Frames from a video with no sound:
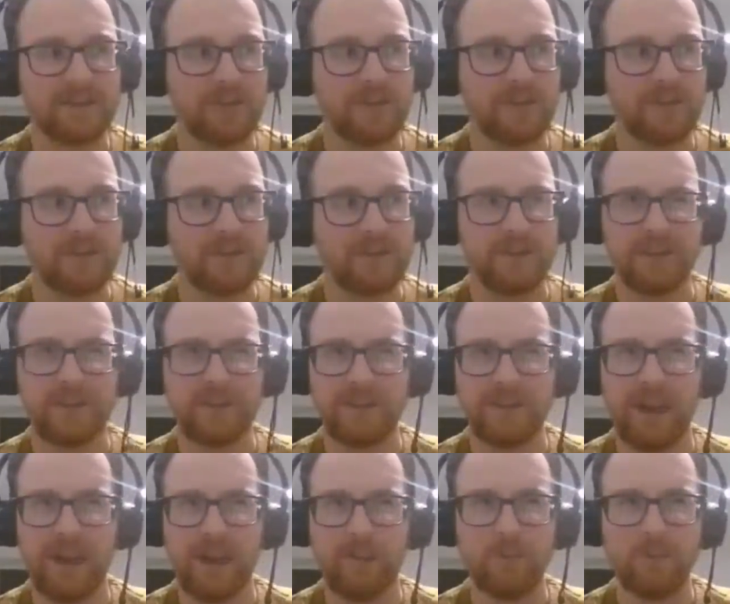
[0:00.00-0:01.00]
on
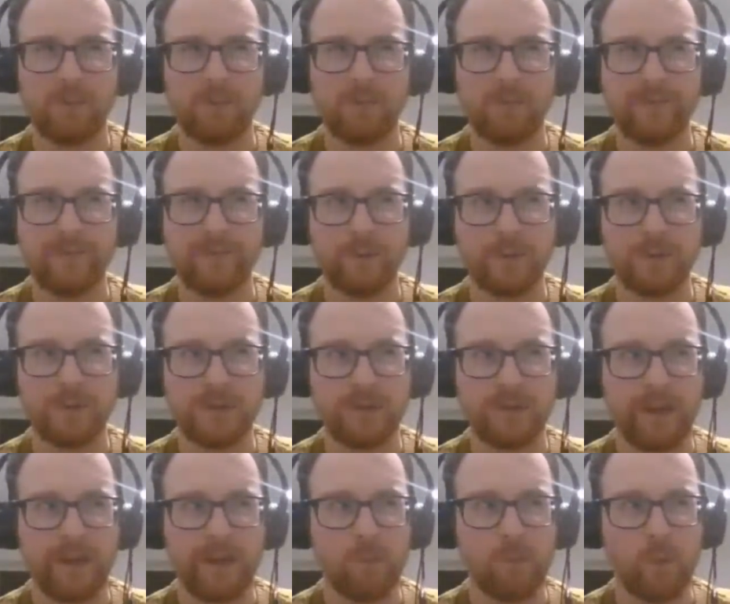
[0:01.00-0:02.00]
the M40 or
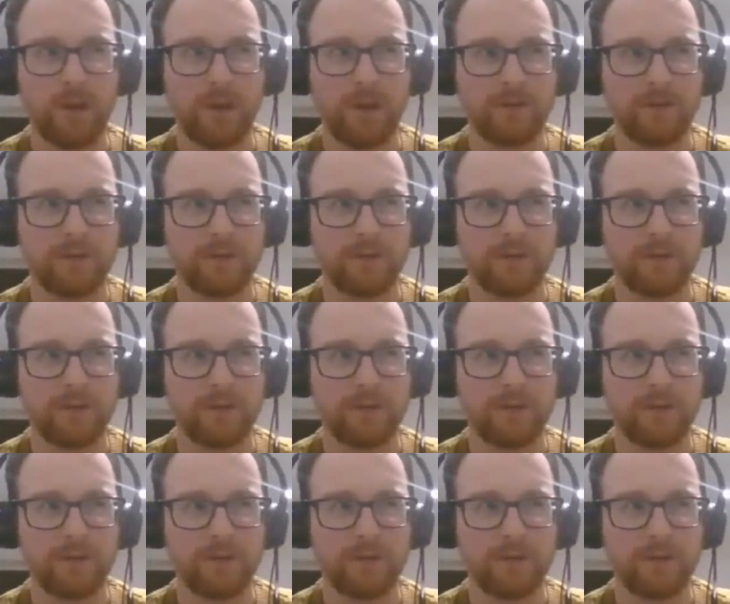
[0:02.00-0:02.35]
M1.